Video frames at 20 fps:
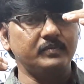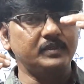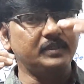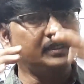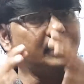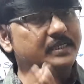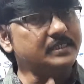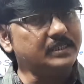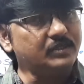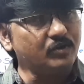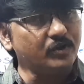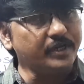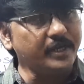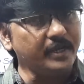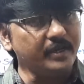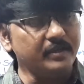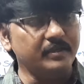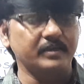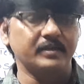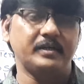Is it
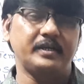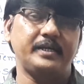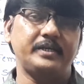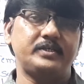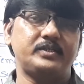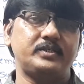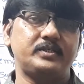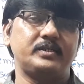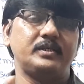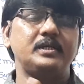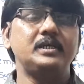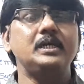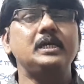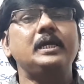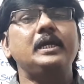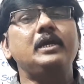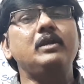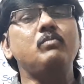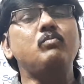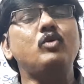okay? Right.
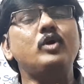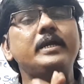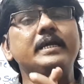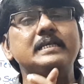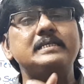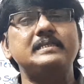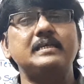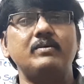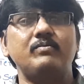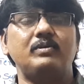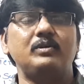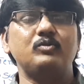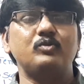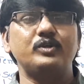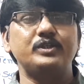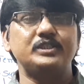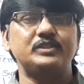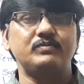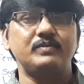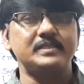In board exam, one
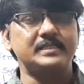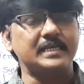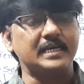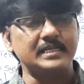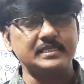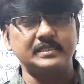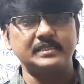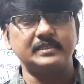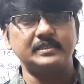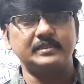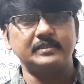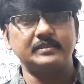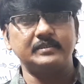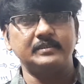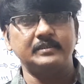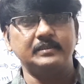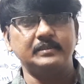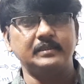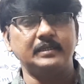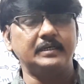question was asked,
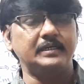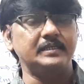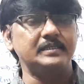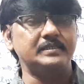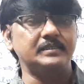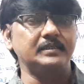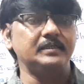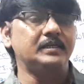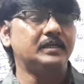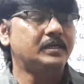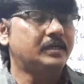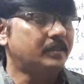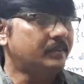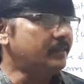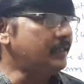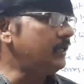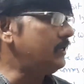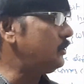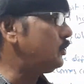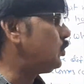that is,
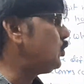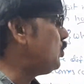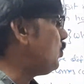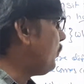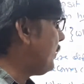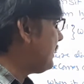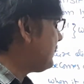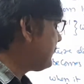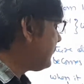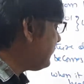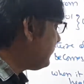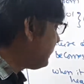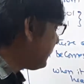then two persons